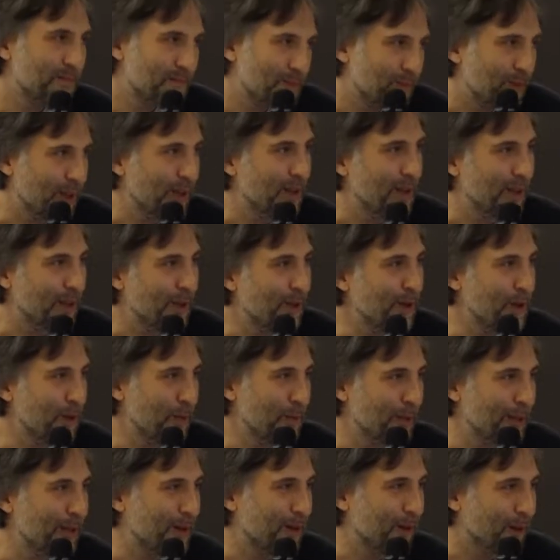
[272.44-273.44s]
Well, a little
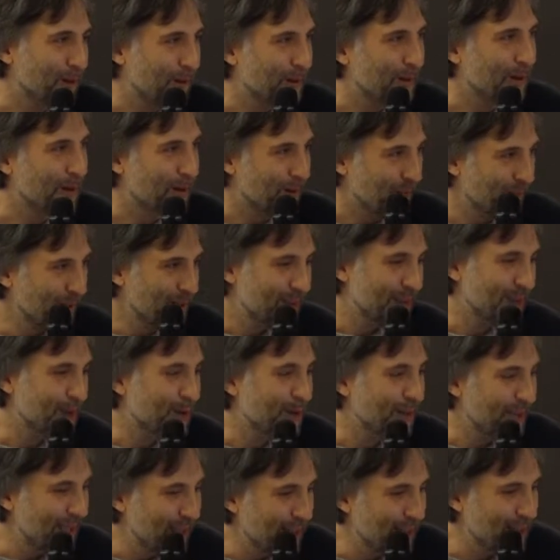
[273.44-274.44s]
bit longer. They
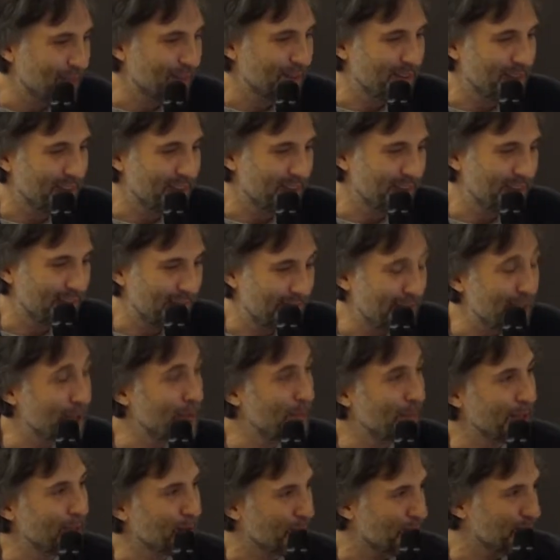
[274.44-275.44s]
got eaten in the
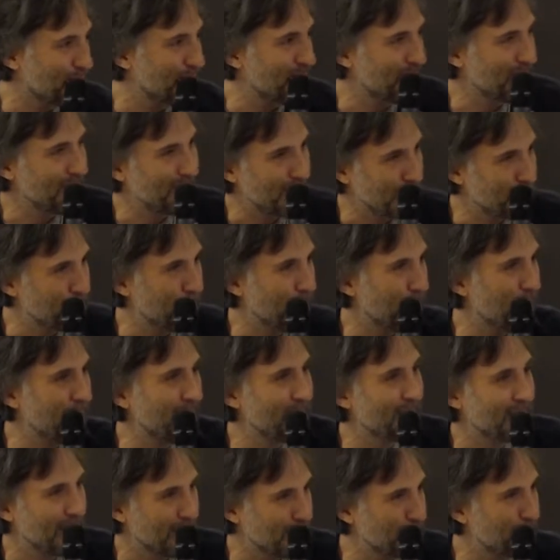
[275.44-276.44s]
end because the
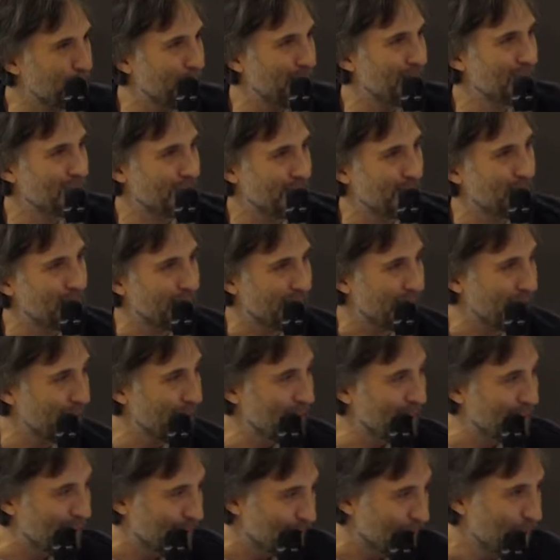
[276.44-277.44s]
experiment takes place in an
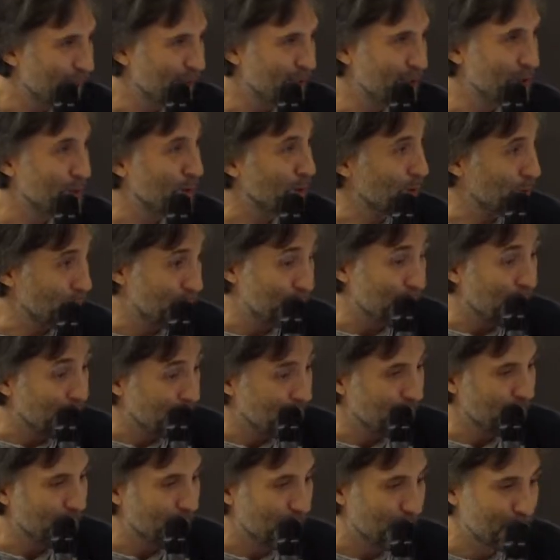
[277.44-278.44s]
arena, so
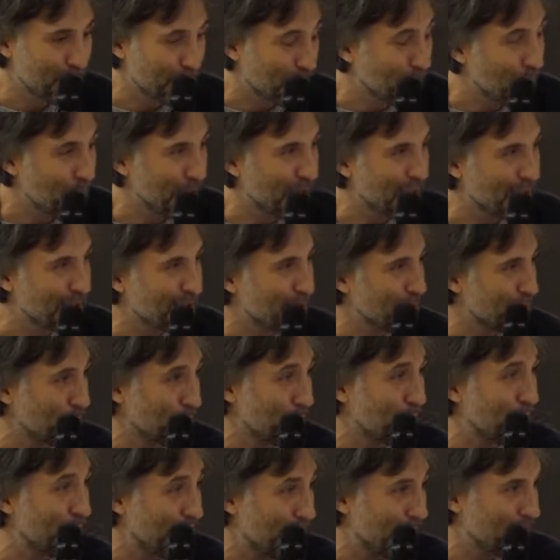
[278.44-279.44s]
none of the crickets
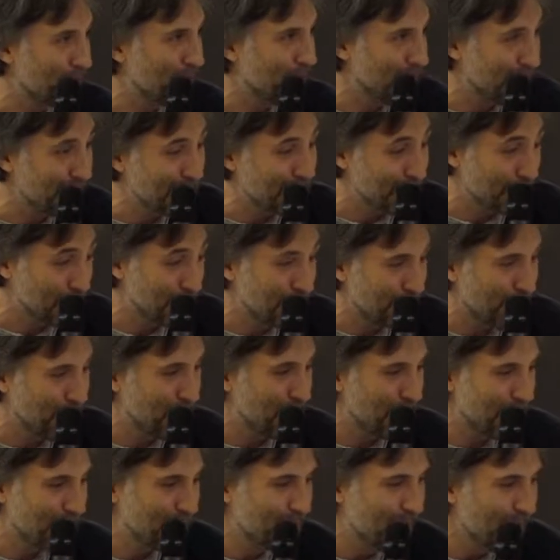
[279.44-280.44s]
survived this
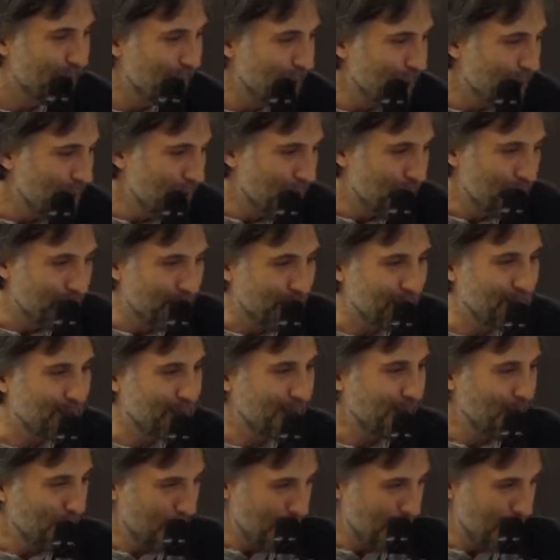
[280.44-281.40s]
experiment. But